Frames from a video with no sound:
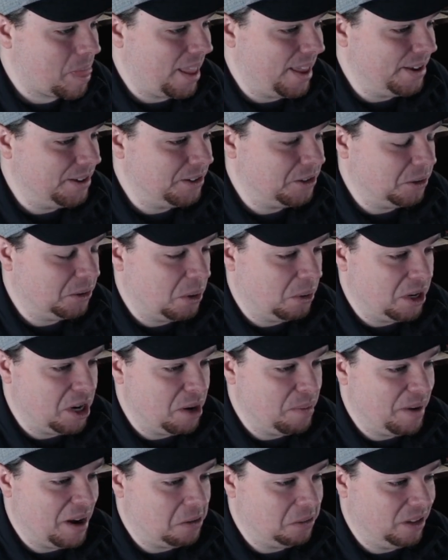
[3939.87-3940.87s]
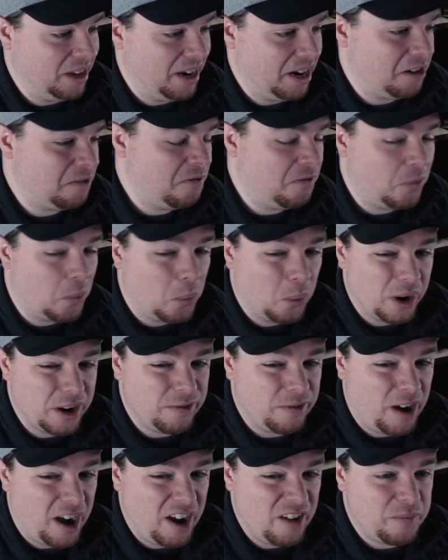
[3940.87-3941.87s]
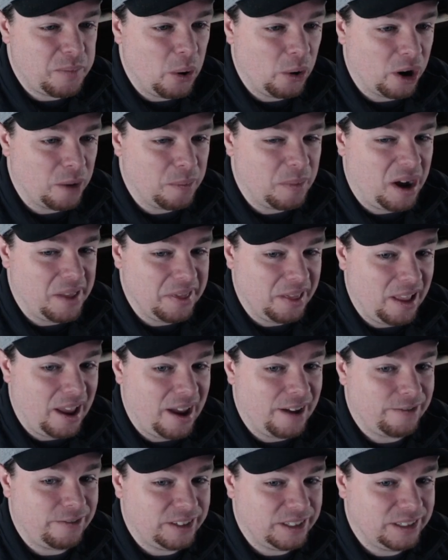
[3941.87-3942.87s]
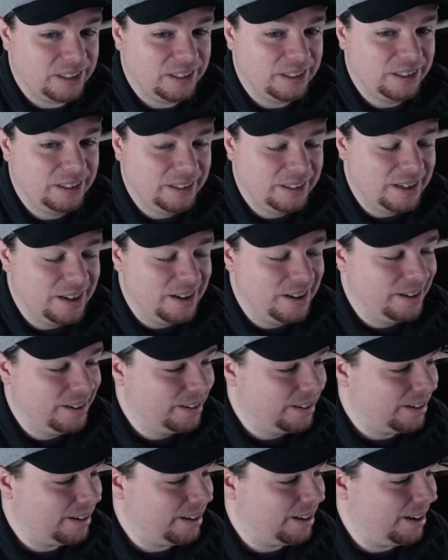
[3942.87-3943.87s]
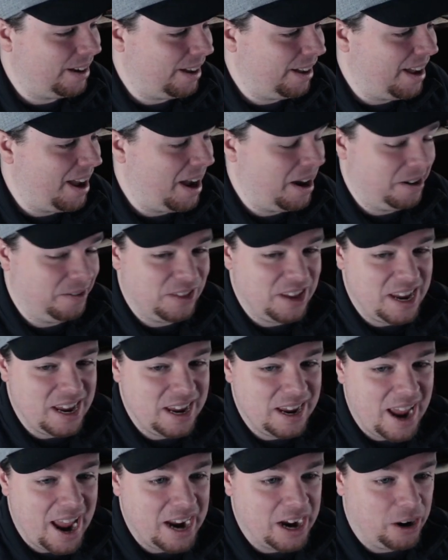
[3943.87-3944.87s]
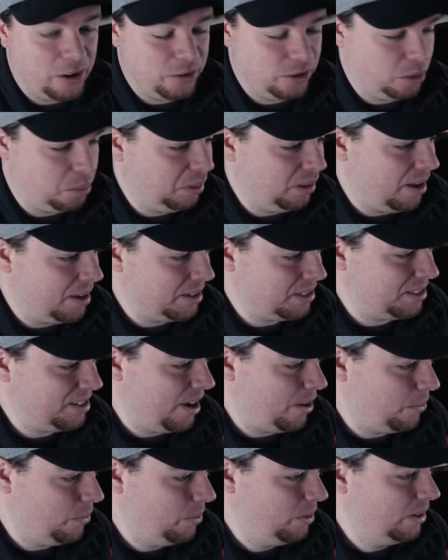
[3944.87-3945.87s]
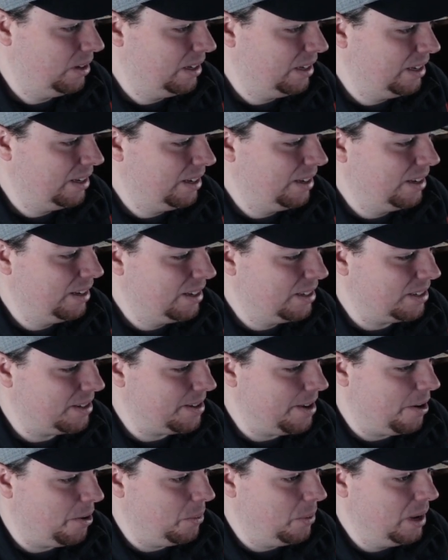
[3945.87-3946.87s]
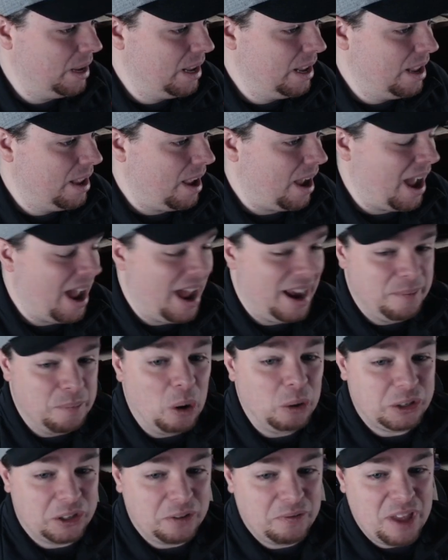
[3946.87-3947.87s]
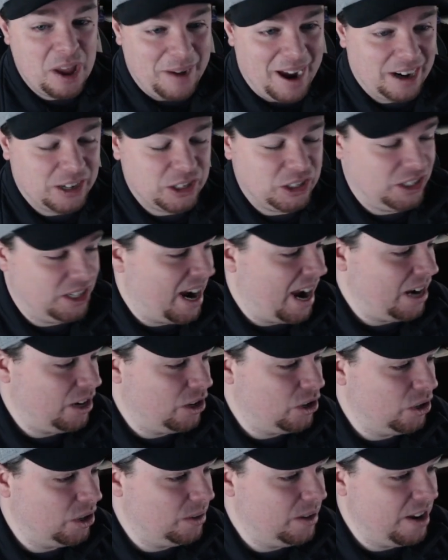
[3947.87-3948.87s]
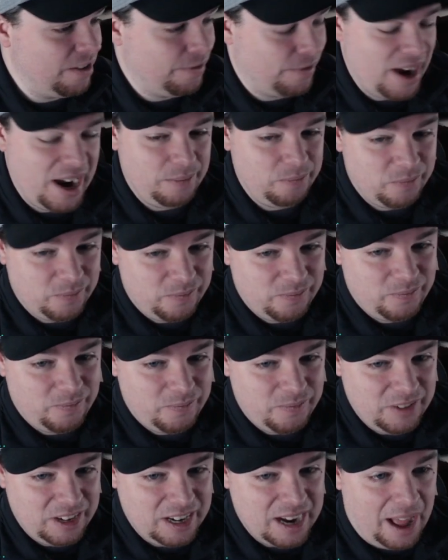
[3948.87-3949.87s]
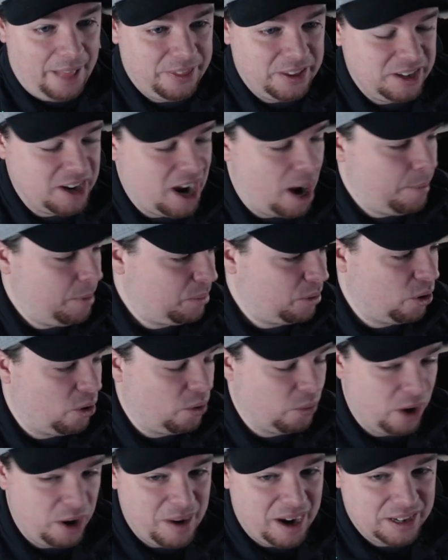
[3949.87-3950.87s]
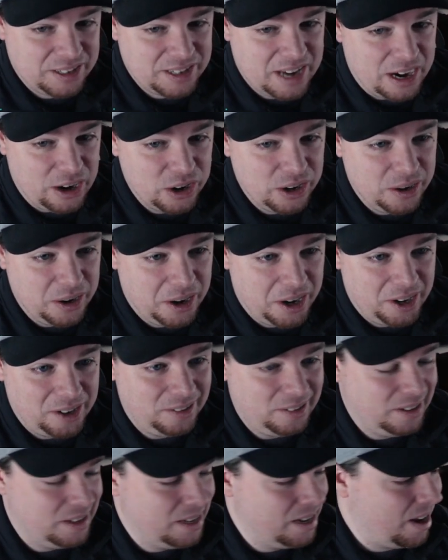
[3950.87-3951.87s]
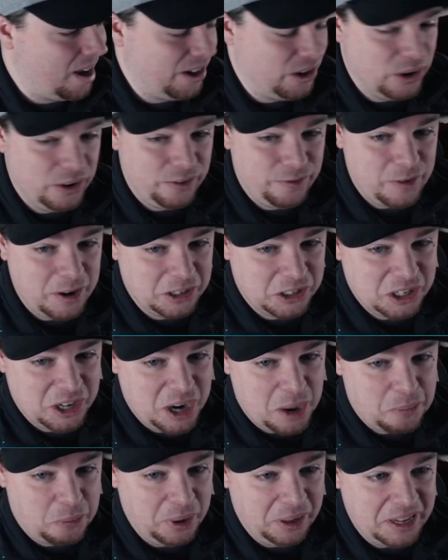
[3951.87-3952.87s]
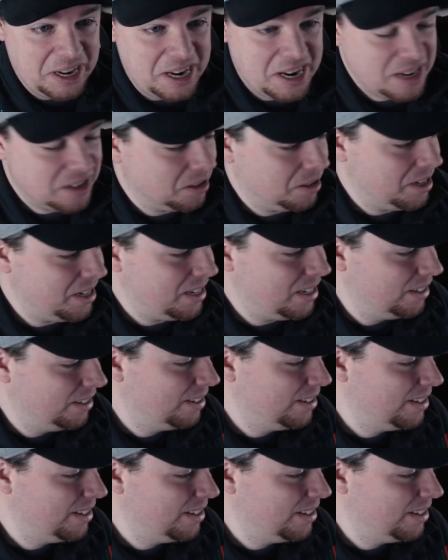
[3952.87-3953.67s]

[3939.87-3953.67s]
There's only about like 45 Pokemon left out of the 800 plus now. So, and most of them actually, I could, if I got the Diamond Pearl remakes, I could finish it up really easily,